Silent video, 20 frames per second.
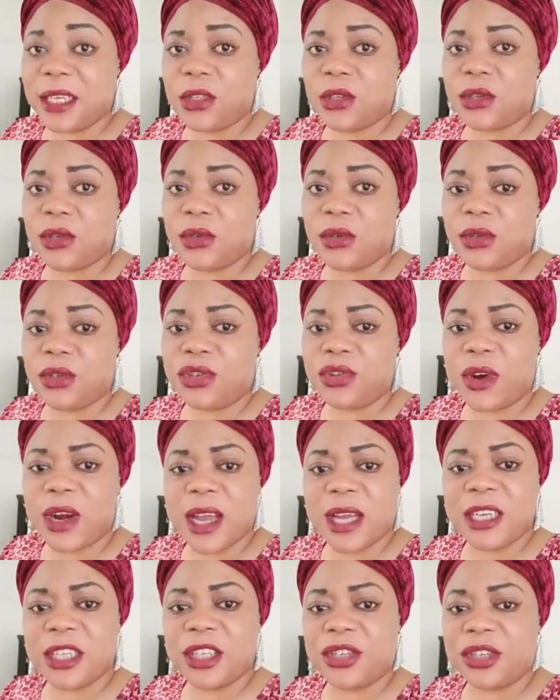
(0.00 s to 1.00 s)
to try
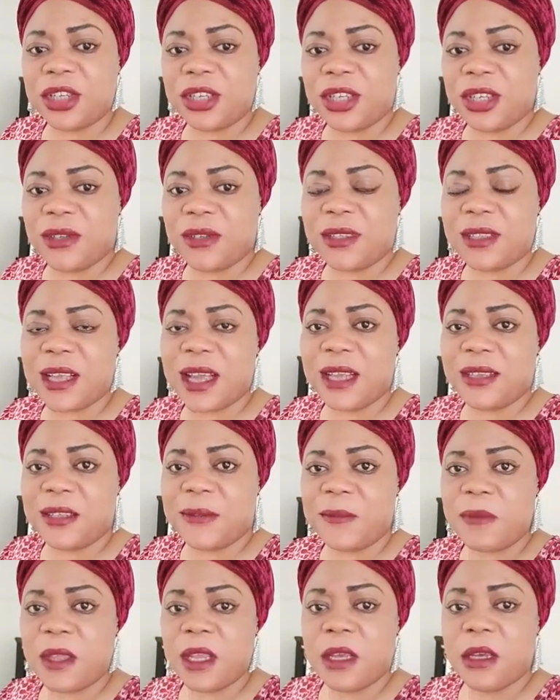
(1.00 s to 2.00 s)
and introduce that
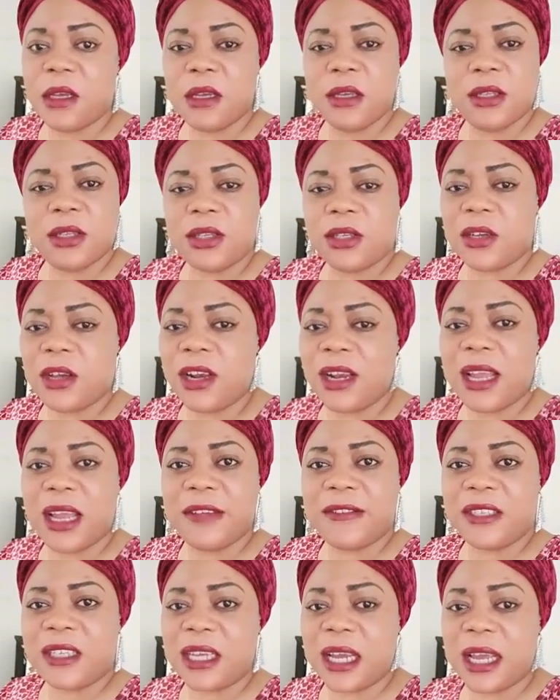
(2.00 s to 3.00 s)
to your
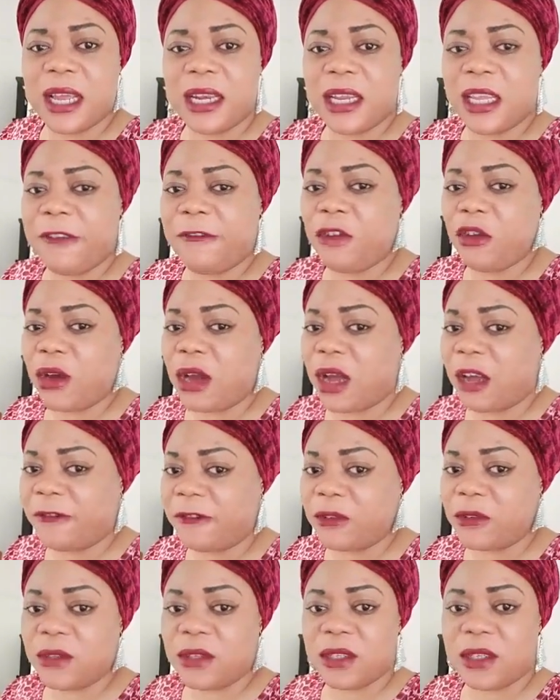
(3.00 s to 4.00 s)
lifestyle if you
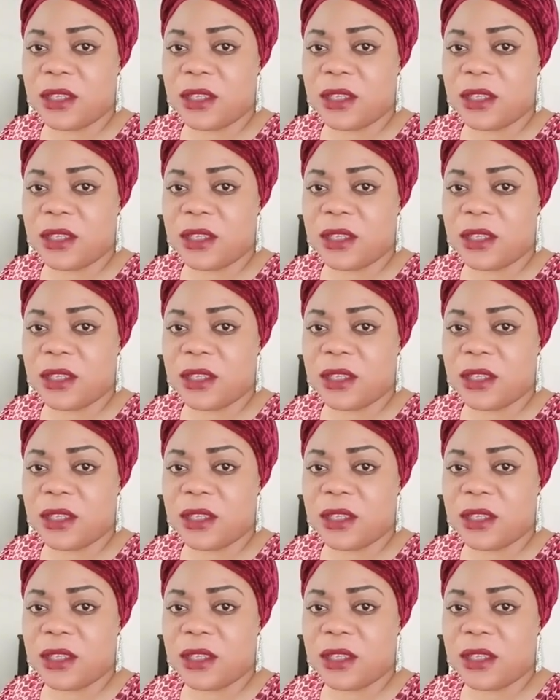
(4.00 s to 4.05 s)
haven't,